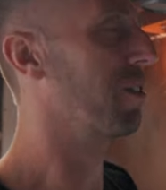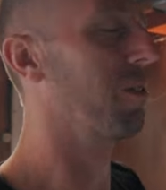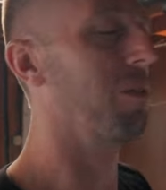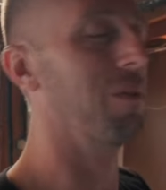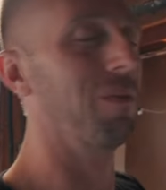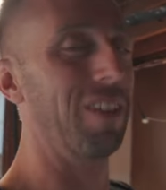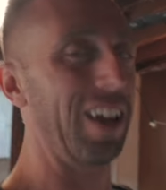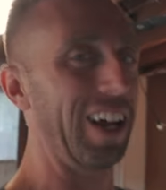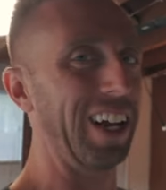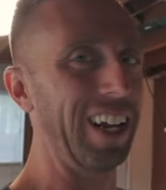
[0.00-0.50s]

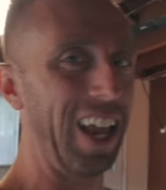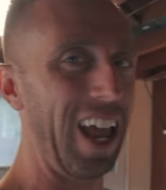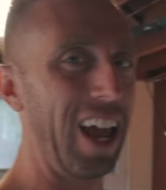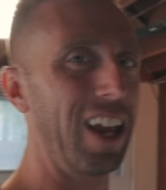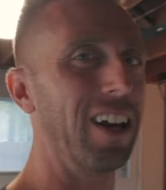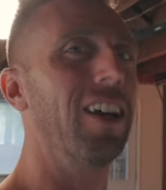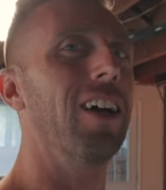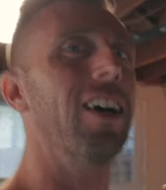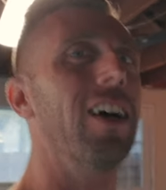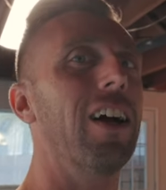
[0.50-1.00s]
So
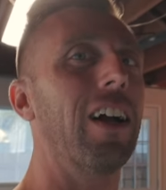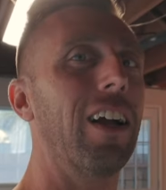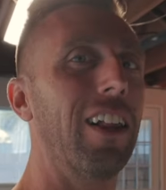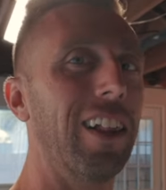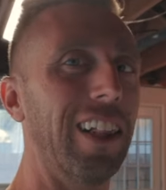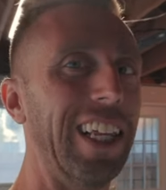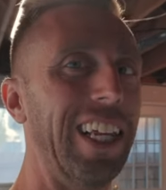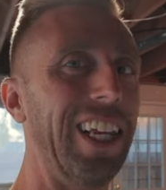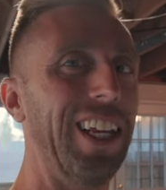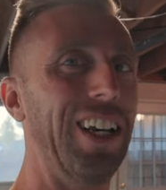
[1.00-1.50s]
again,
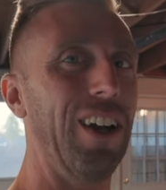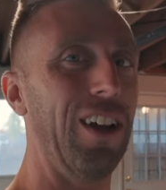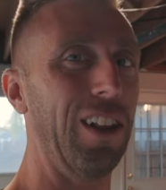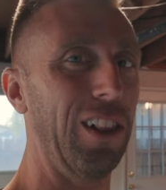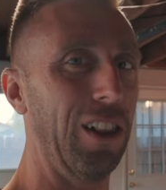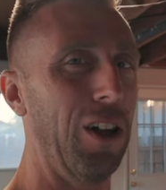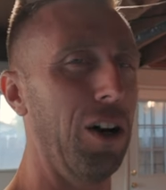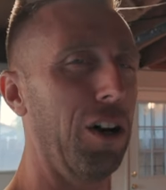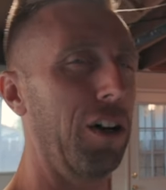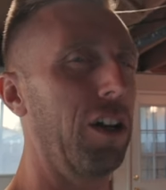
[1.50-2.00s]
clean
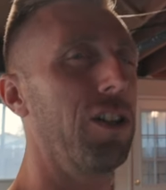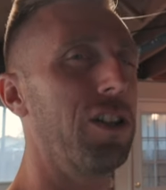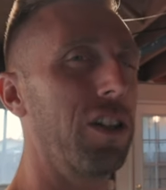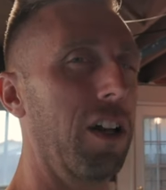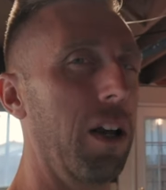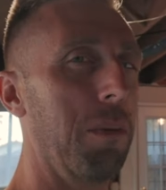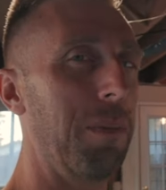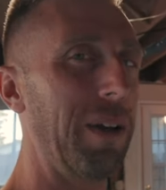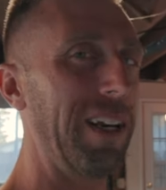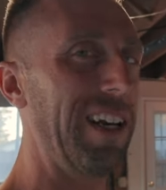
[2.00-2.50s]
look, it's
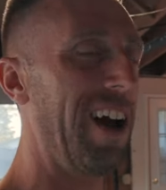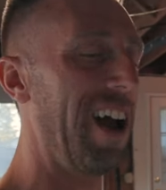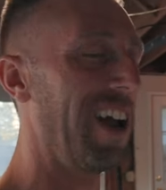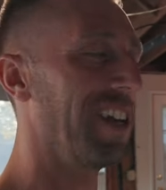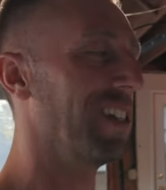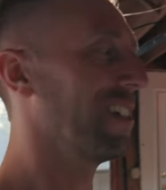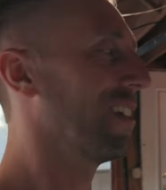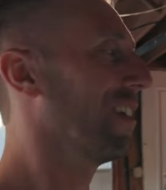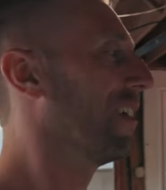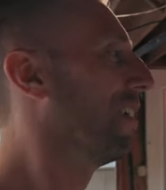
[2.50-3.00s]
gonna be nice.